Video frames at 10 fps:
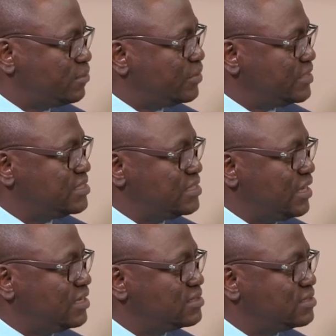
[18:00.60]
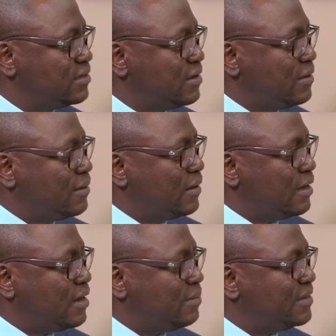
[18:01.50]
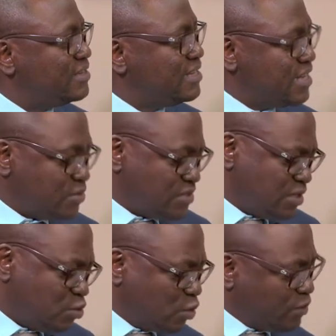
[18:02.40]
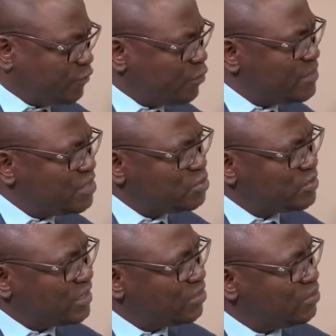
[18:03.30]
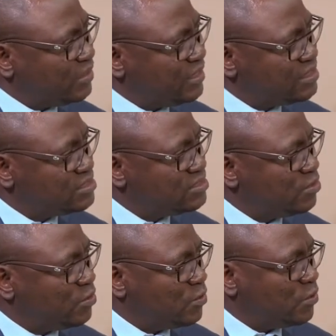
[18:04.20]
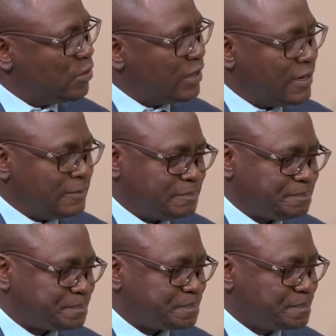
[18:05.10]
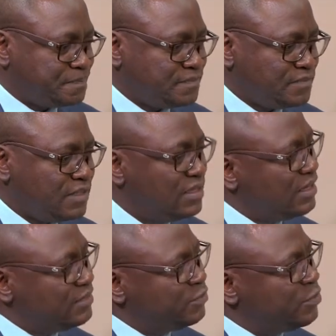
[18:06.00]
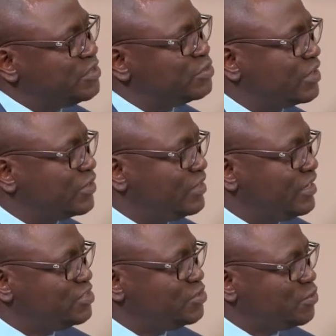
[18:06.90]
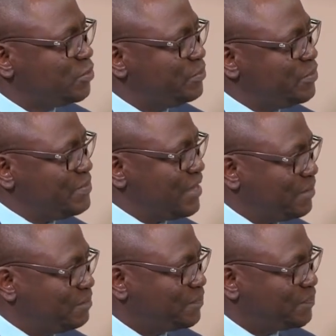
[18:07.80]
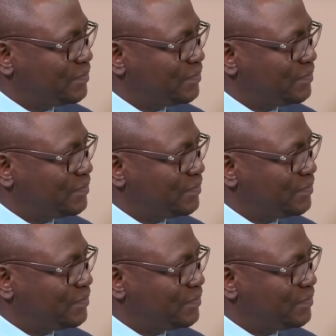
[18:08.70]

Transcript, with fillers: policy yet. Uh, but then I'll say, look, for me to calculate your um, for me to calculate your premium,